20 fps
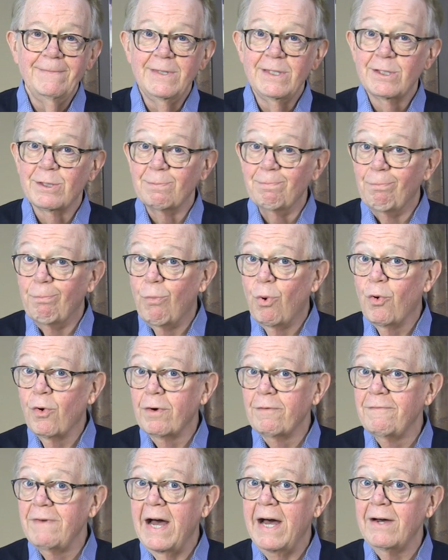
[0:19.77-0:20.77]
It's
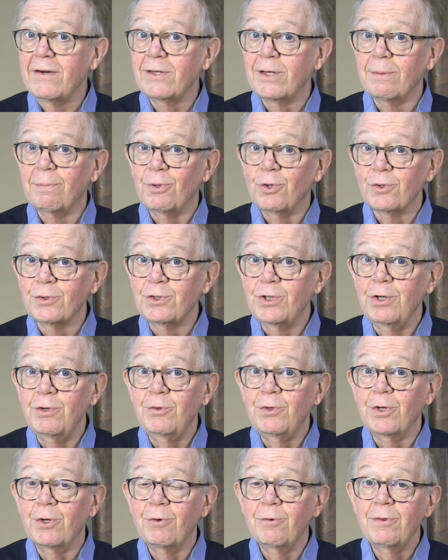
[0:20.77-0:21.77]
more valuable to
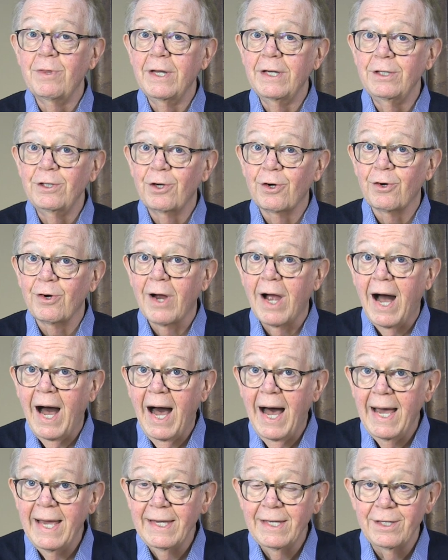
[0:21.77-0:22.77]
you than your
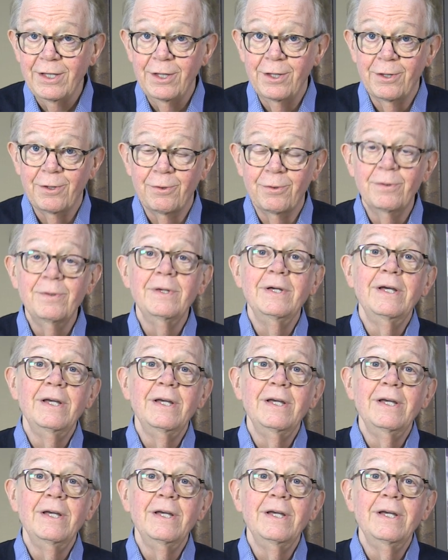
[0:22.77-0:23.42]
IQ,